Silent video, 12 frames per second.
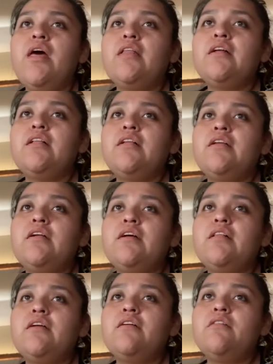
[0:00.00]

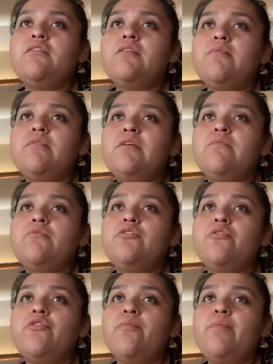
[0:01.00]
clinical symptoms,
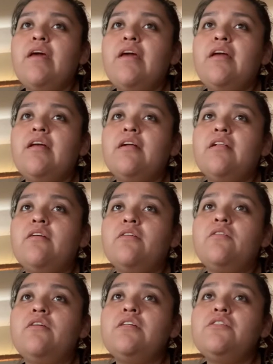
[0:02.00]
shoulder pain,
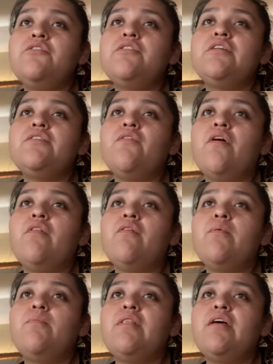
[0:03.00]
clinical history is
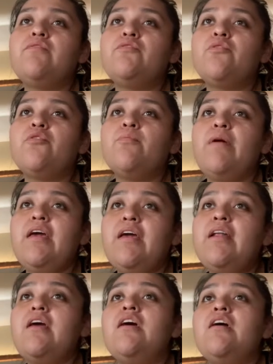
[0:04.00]
followed, left shoulder
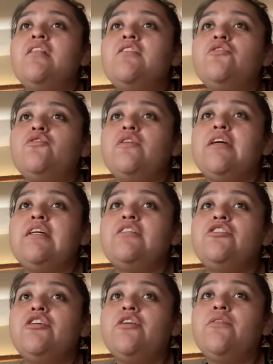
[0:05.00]
pain, the joint
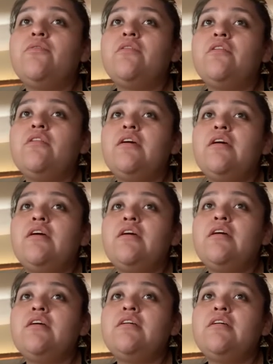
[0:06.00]
is generally
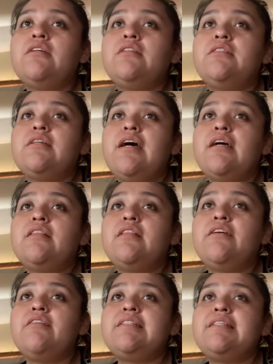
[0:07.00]
intact,
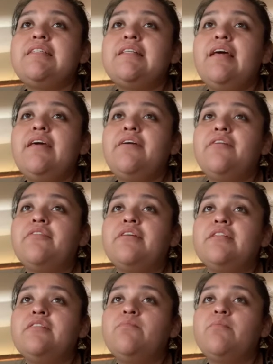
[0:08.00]
there is a slight
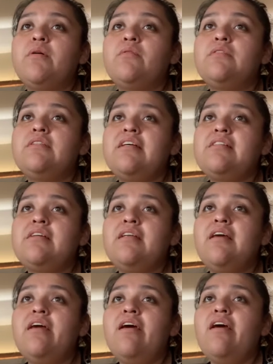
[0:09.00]
increased bone
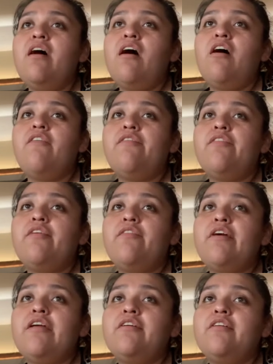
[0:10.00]
density off the
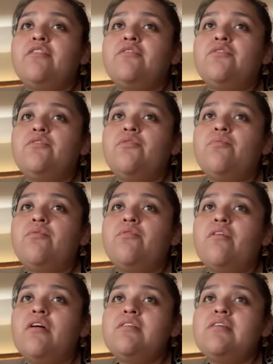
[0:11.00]
greater
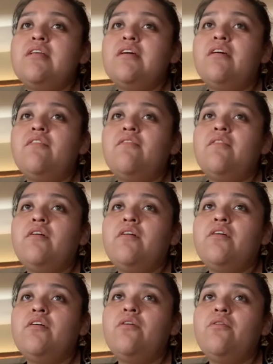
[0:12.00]
tuberosity of
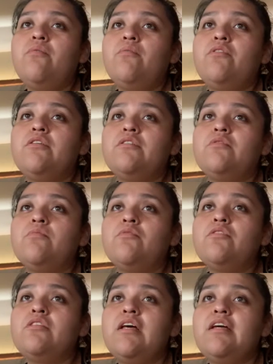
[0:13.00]
the humerus,
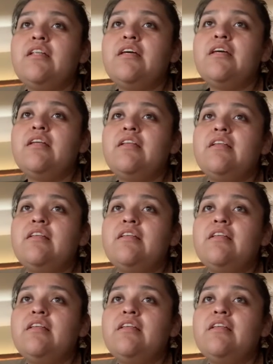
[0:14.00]
most likely in